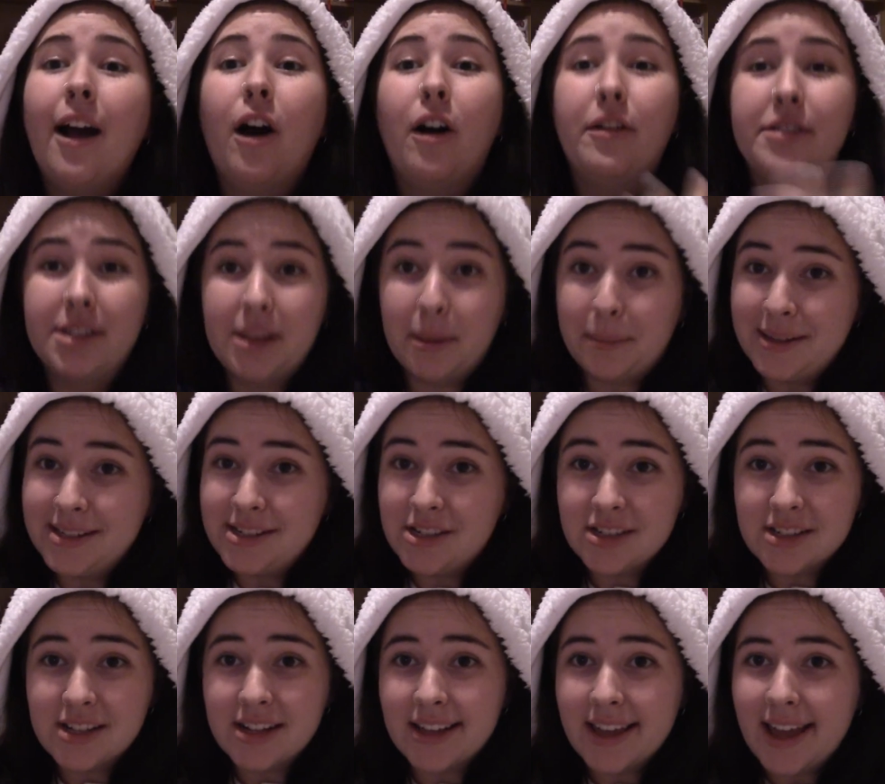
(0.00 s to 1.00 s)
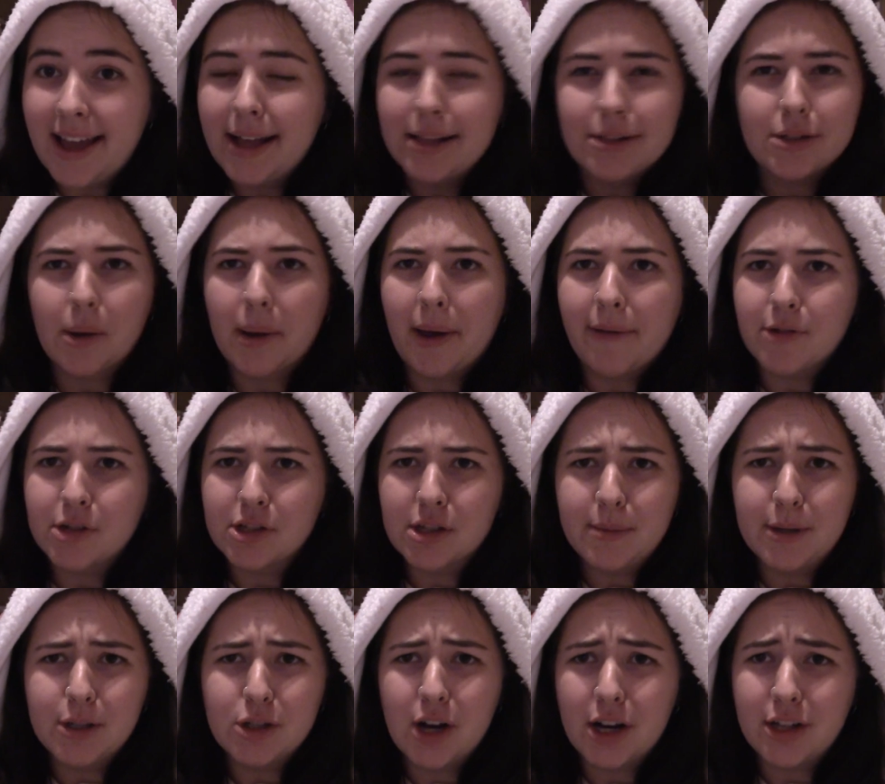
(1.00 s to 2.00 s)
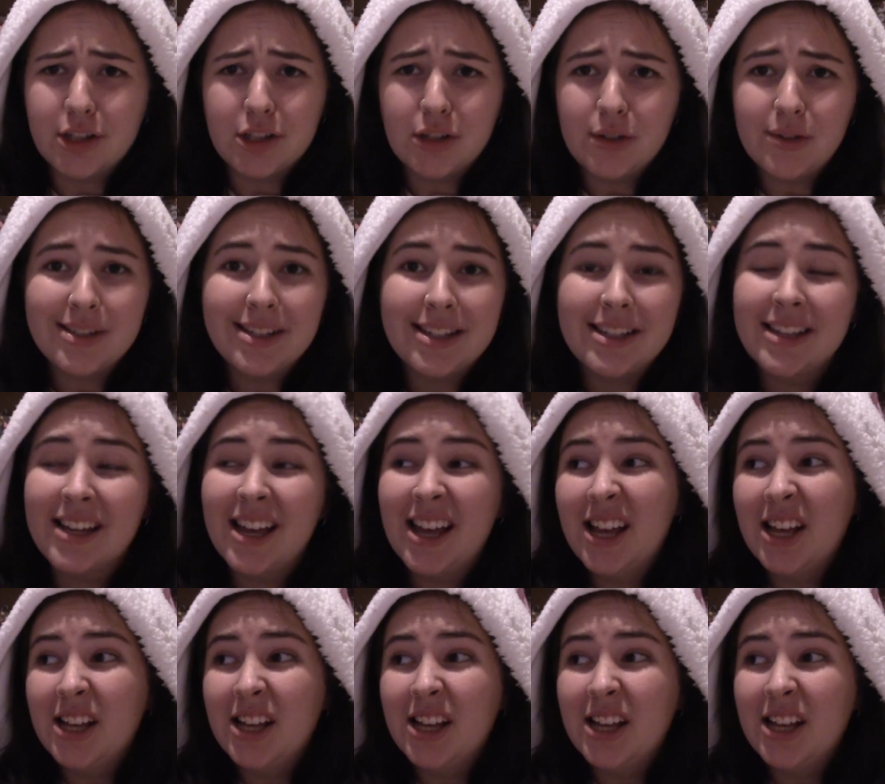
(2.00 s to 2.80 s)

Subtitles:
obviously the busier it's going to get and so everyone's going to be trying to use it.